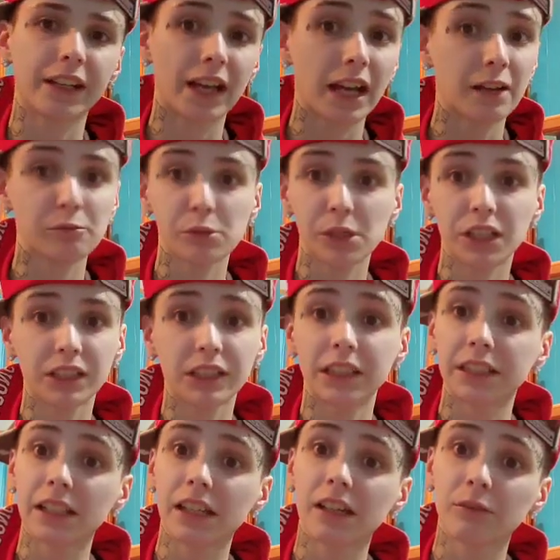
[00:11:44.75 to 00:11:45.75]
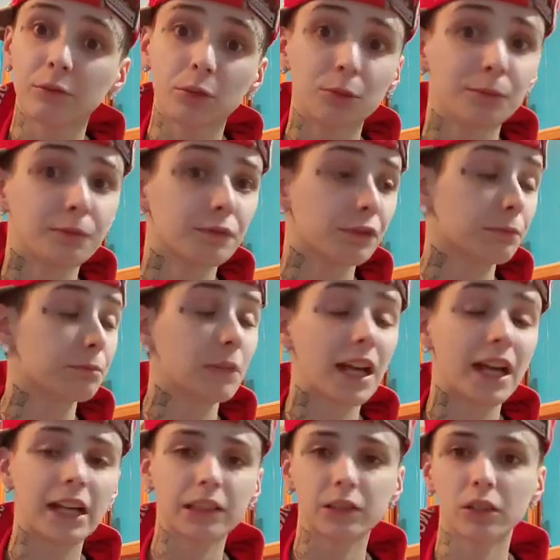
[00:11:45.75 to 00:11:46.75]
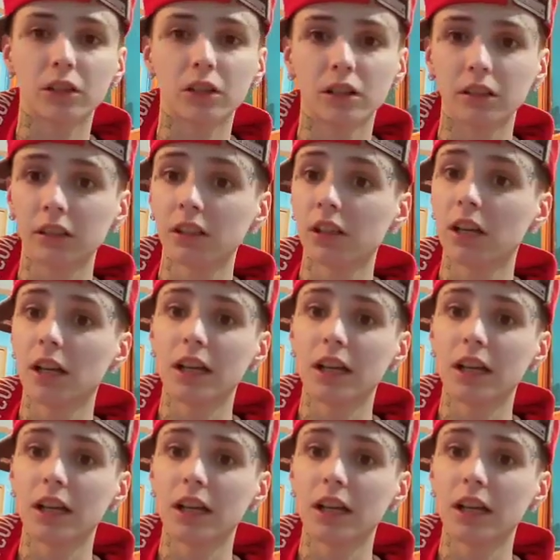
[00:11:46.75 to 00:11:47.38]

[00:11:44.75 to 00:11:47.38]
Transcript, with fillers: I waited in that room for mad long,